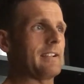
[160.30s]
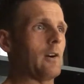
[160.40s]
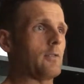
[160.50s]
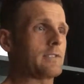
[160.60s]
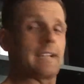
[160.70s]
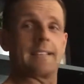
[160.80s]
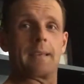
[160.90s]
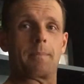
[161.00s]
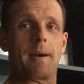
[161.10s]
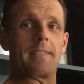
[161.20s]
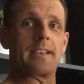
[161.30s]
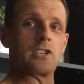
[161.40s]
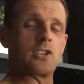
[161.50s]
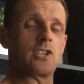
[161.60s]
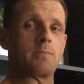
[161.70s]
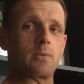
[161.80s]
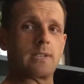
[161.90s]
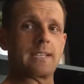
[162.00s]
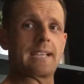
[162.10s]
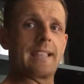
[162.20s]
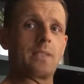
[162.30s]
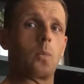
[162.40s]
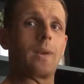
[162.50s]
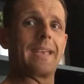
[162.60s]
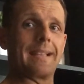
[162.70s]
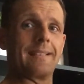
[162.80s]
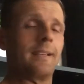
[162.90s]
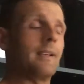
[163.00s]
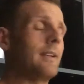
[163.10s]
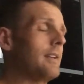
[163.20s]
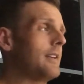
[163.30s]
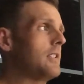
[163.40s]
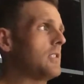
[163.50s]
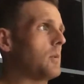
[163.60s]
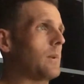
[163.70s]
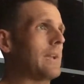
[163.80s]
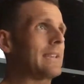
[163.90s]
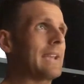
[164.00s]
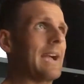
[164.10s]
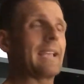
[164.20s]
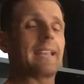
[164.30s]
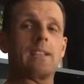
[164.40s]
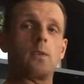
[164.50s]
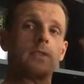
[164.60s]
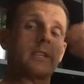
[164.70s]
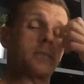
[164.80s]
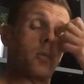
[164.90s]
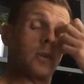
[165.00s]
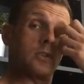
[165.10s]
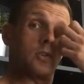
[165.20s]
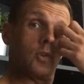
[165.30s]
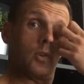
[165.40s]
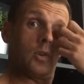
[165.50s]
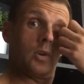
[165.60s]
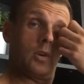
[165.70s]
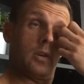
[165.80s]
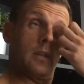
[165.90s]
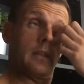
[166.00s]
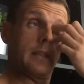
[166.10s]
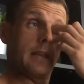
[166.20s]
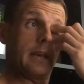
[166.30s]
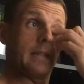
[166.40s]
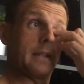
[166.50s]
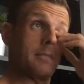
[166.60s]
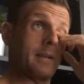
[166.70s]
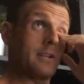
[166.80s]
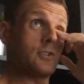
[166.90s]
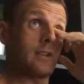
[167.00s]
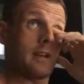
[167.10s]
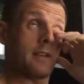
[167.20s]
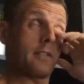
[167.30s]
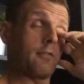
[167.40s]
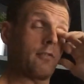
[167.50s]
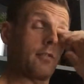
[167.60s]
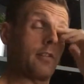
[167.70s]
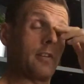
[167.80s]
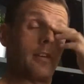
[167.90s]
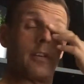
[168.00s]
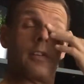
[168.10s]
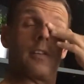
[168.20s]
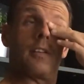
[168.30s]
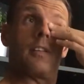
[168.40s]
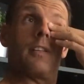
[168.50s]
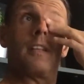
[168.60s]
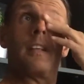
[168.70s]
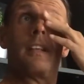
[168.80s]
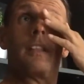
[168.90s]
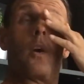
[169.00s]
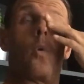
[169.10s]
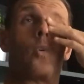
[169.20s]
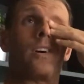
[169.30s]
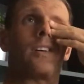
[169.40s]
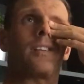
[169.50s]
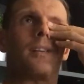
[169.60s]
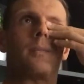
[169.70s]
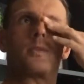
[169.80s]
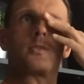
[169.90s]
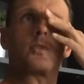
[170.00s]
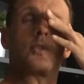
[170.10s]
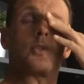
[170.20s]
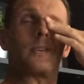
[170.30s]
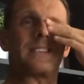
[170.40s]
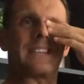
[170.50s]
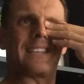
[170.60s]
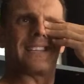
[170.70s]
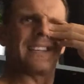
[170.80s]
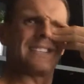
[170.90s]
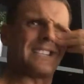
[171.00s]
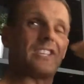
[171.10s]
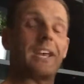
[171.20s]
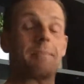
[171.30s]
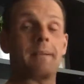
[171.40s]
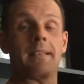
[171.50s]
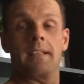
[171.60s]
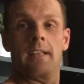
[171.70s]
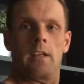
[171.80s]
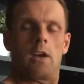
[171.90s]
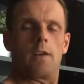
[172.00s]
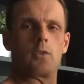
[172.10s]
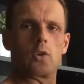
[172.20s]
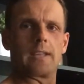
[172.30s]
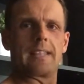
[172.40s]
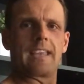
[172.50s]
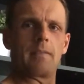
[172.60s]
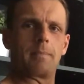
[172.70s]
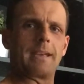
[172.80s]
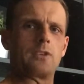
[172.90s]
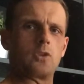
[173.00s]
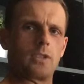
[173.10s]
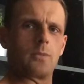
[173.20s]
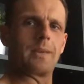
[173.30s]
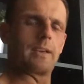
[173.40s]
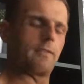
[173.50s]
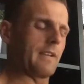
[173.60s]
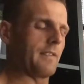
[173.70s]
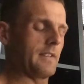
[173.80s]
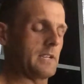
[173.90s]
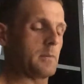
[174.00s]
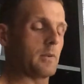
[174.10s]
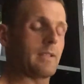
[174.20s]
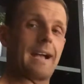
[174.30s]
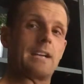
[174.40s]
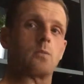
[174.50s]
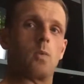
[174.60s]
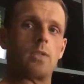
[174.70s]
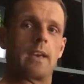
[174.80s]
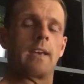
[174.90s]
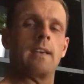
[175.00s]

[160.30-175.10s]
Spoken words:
obviously I had to take part in the registration process and the weigh-in. The weigh-in category, I'd obviously spoken to the administrator, the owner, I'm not so sure what his title is, the chairman of the UKDFBA during the week via Facebook to ask what the